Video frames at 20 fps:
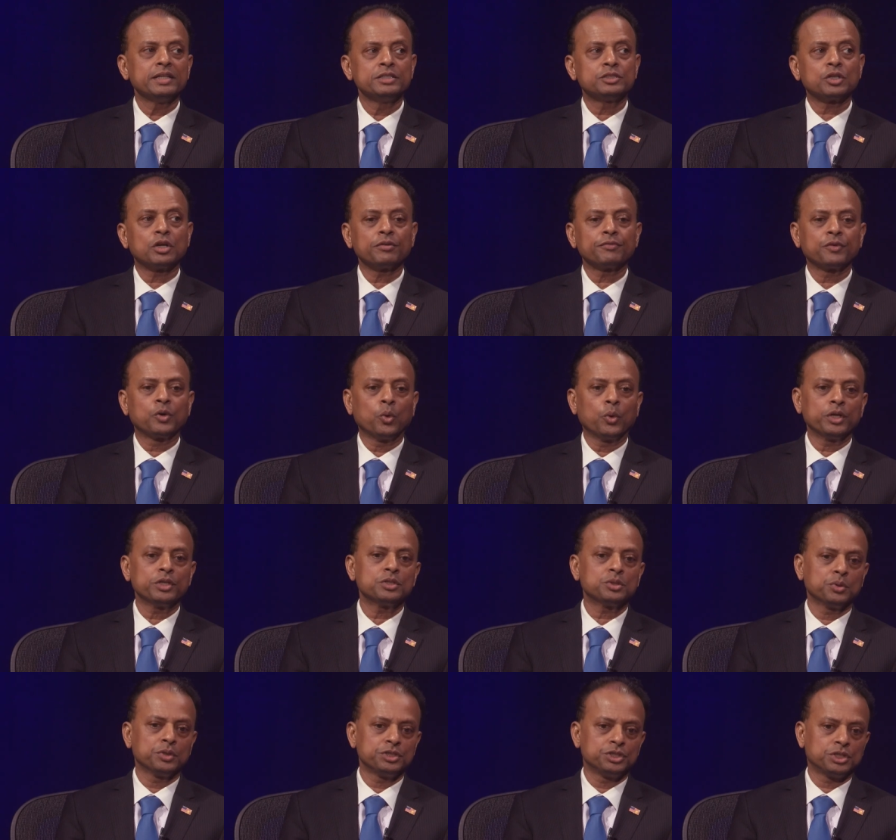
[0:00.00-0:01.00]
Instead of going
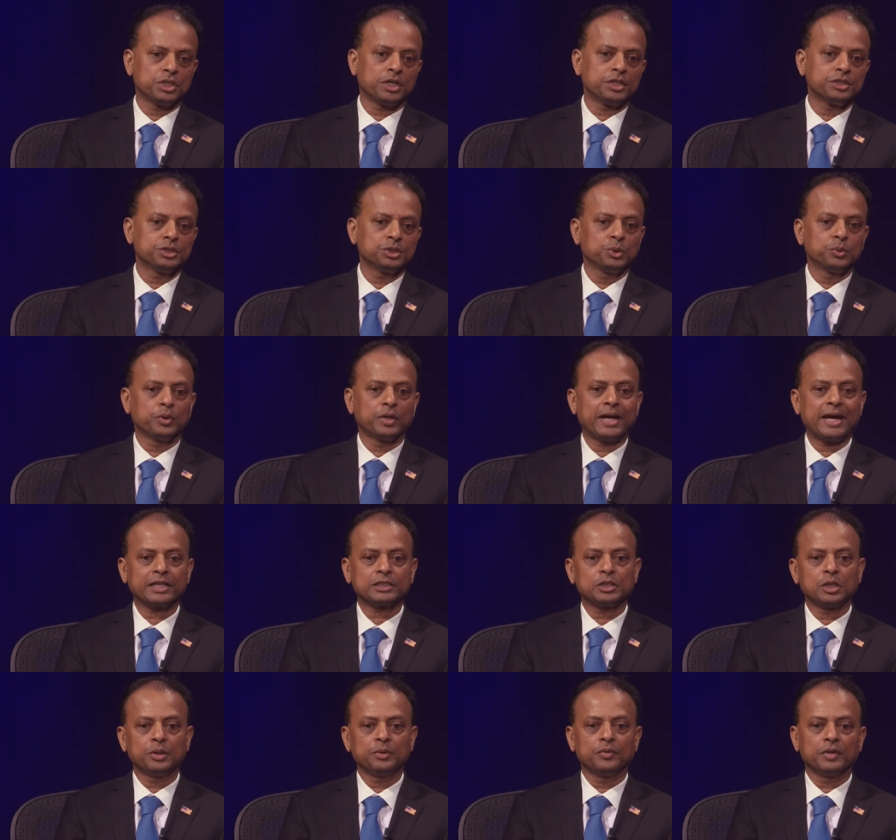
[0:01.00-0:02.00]
to a judge, you
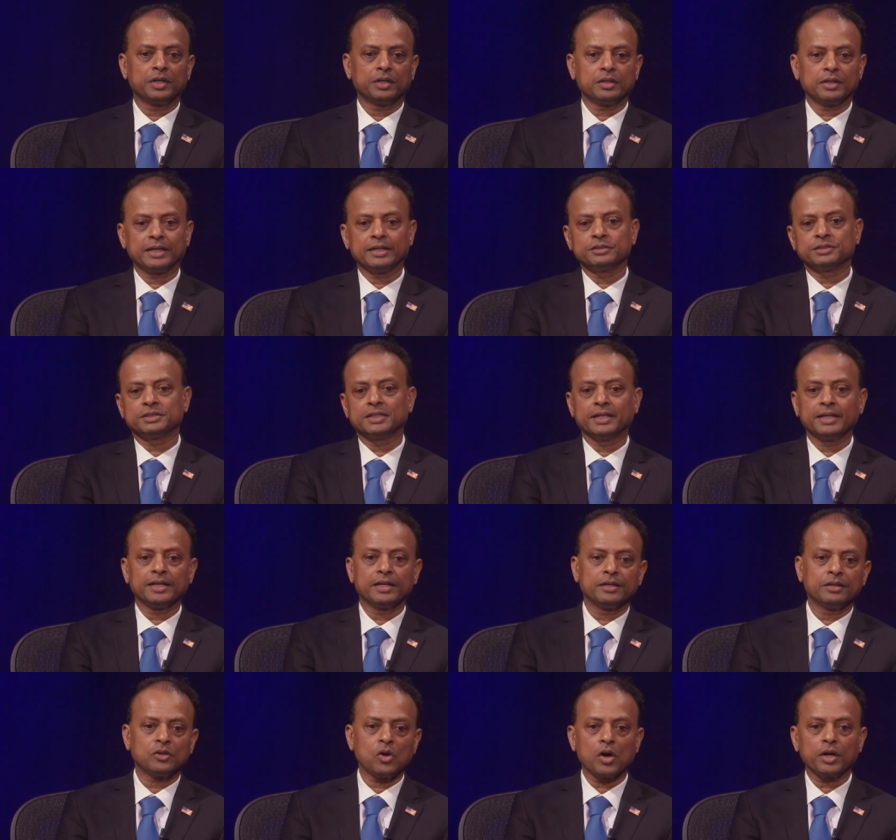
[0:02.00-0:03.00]
actually were sitting
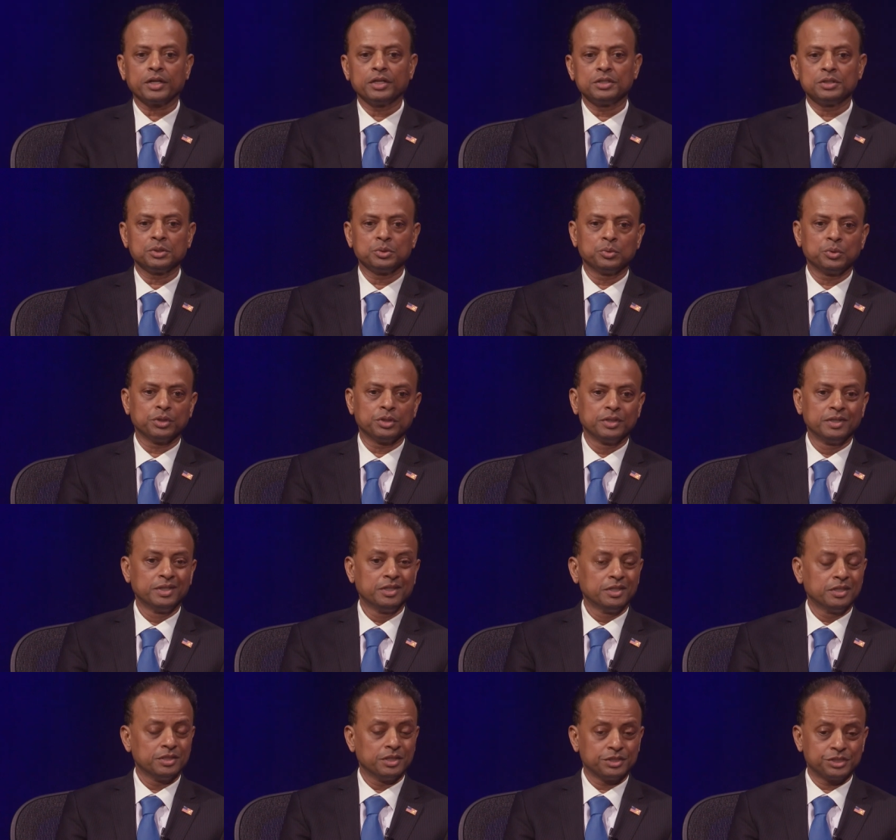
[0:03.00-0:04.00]
and talking to
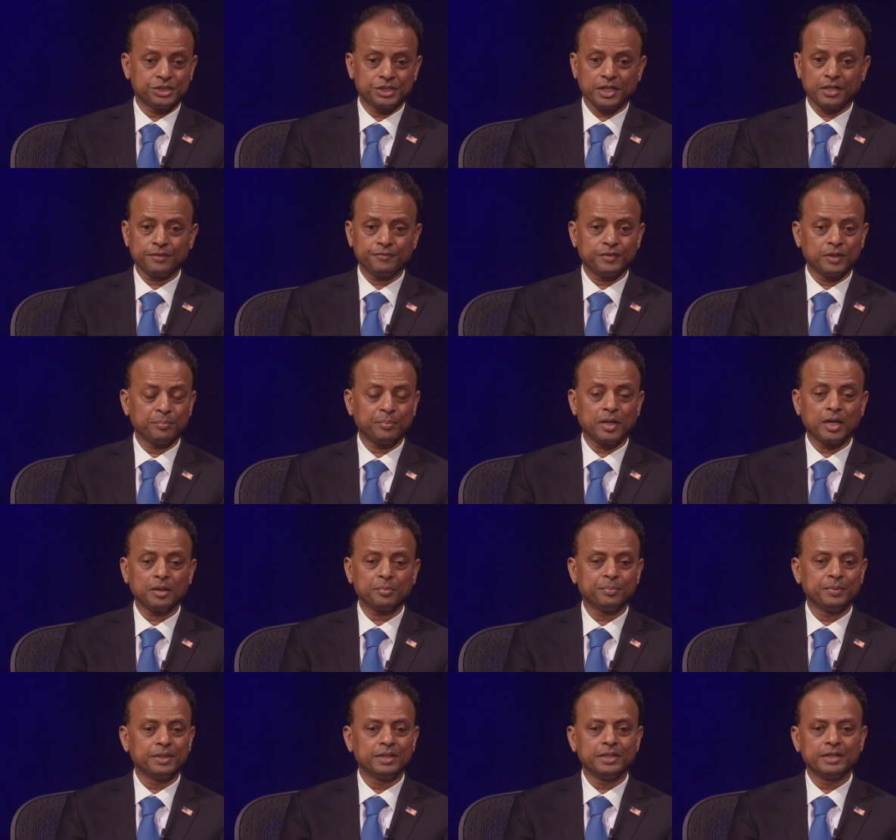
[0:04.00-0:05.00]
a, a sheriff
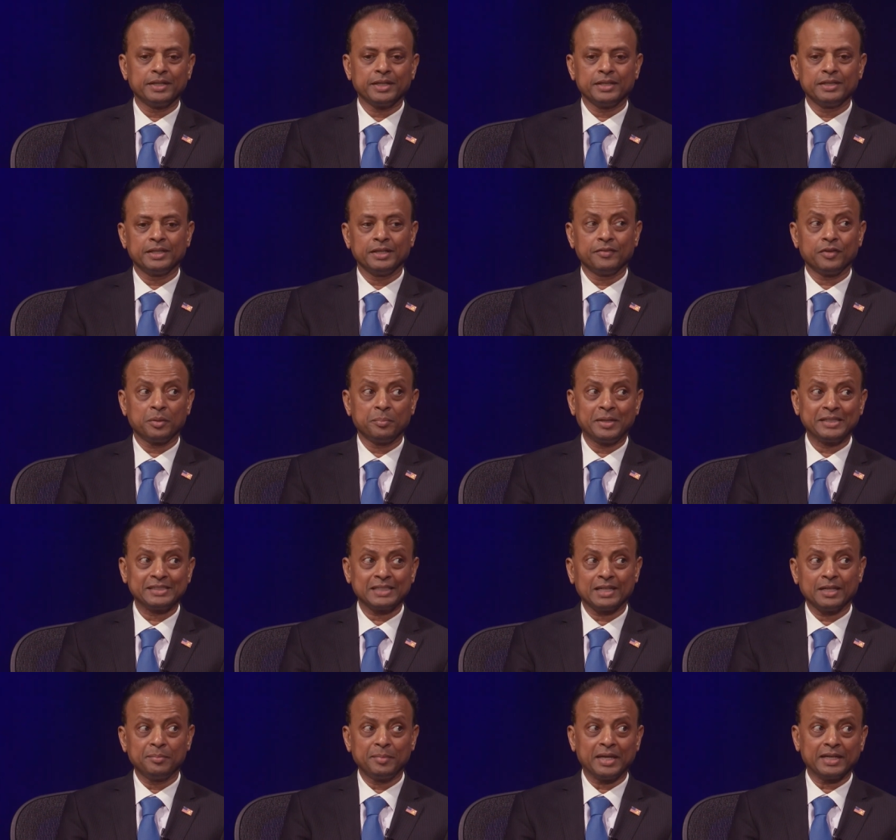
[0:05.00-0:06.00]
department, yeah. and they were
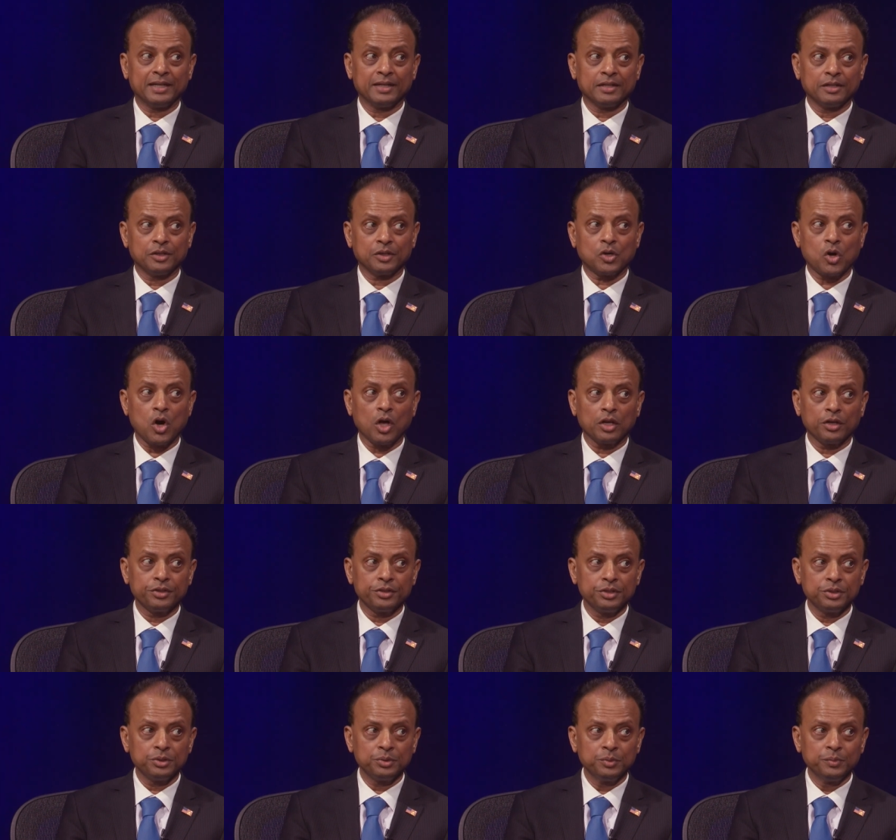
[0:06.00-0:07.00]
basically making a call
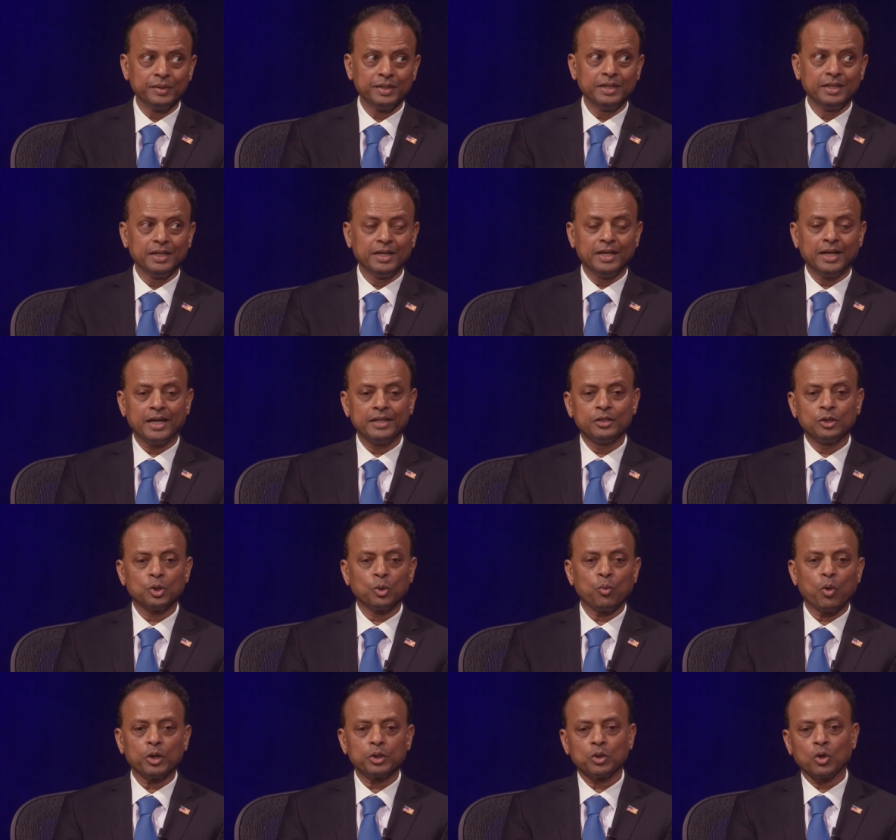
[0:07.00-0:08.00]
on you, and they
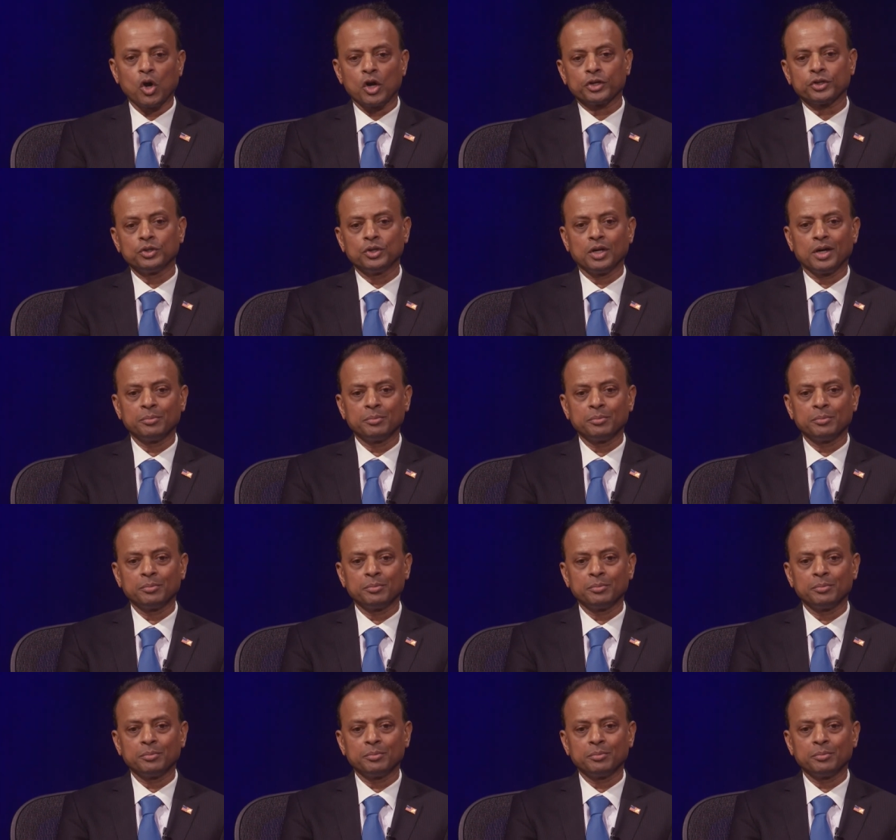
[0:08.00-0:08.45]
don't want to lock you